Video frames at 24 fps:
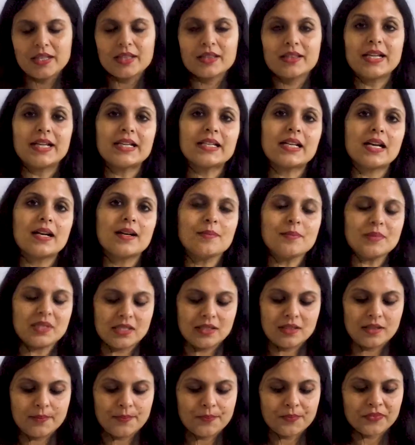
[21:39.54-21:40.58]
Then comes,
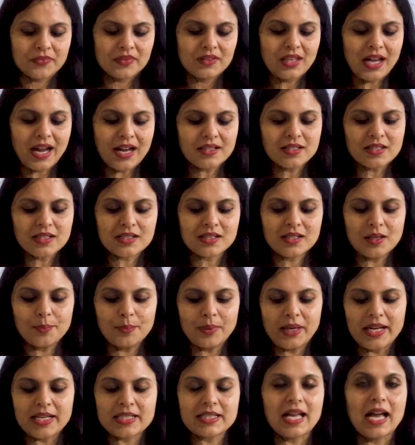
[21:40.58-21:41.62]
that is the
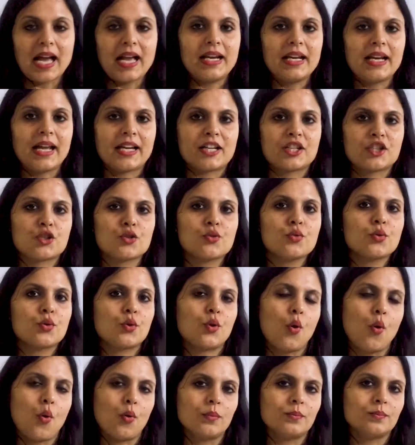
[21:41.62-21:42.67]
place I like to
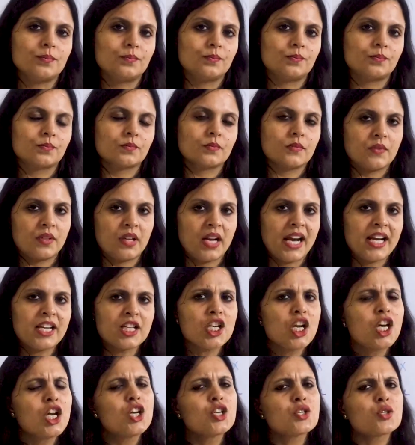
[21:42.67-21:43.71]
go, right?
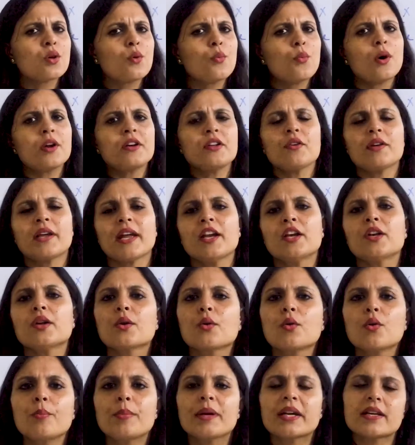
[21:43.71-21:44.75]
So what you can
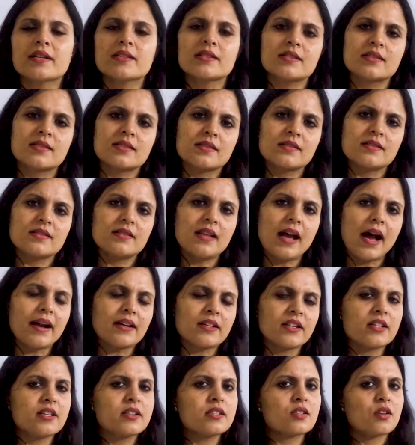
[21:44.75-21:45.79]
do, because
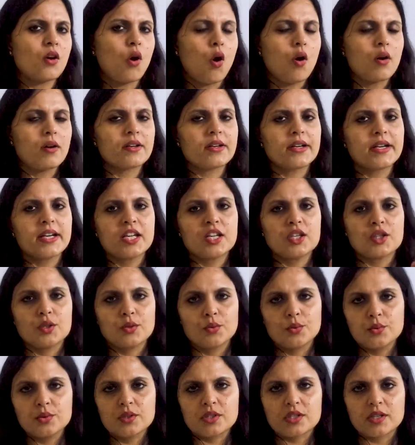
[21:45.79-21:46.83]
that is already
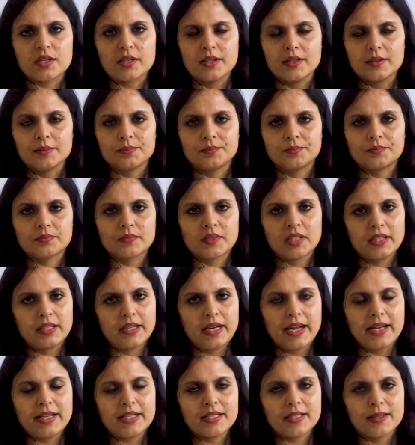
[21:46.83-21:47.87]
used here,
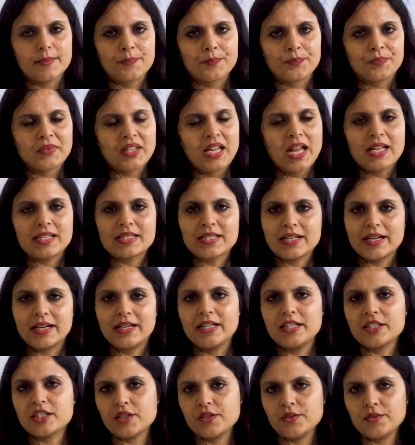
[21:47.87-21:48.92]
right, as a
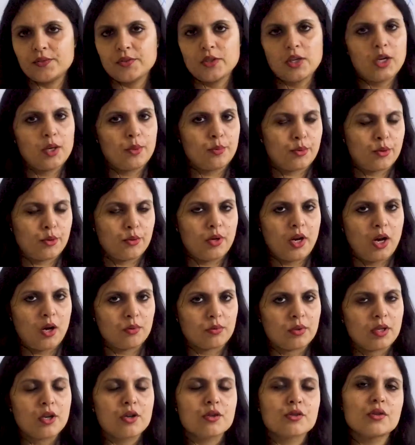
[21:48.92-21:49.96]
relative pronoun.
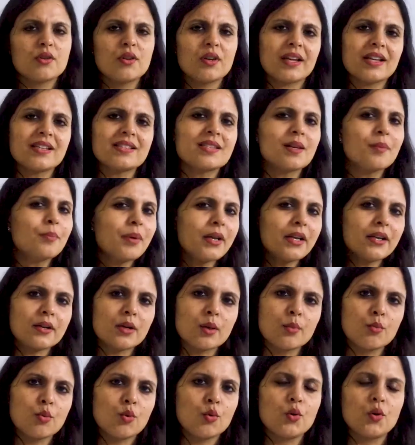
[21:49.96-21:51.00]
So you can simply
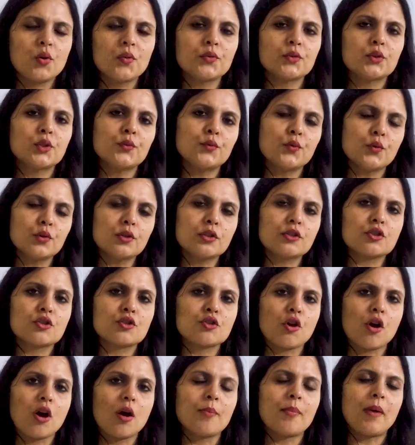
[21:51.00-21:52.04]
remove the full
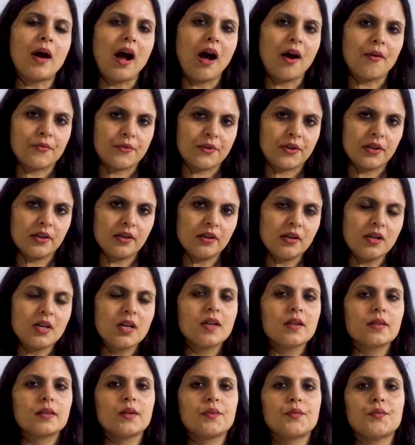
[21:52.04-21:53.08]
stop after
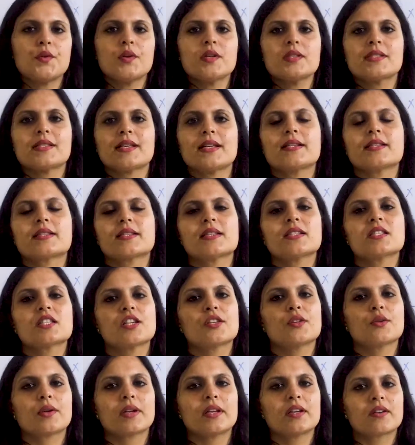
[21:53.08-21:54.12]
the first sentence and
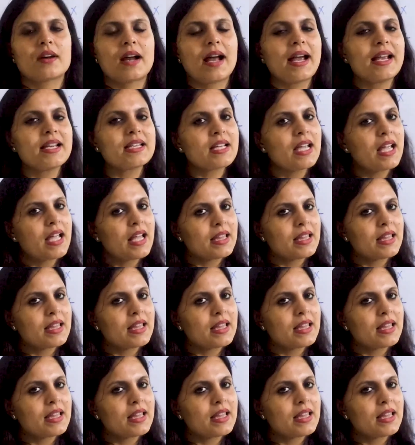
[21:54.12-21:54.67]
you can write,